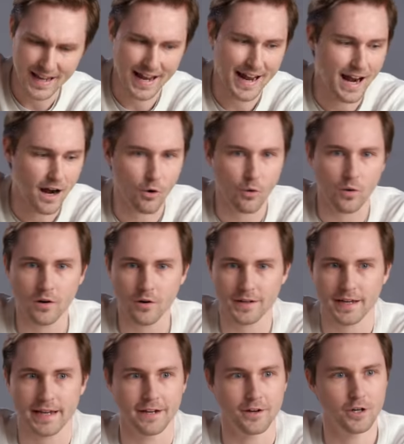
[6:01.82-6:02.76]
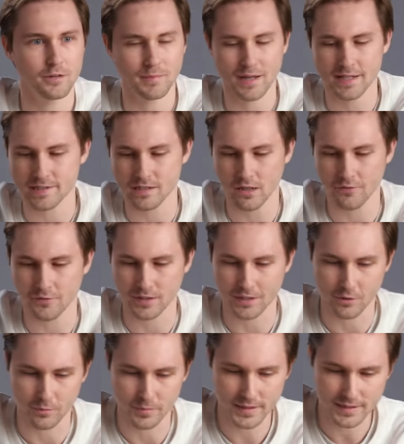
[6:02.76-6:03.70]
Ow! Okay, hurt myself a
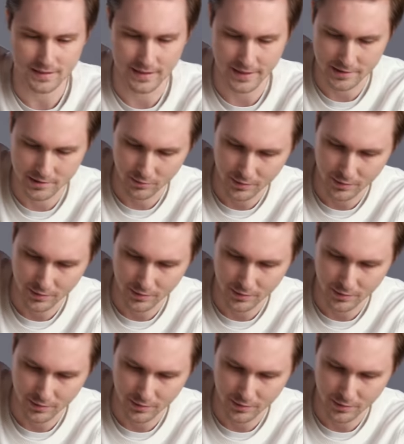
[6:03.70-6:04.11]
little bit, that's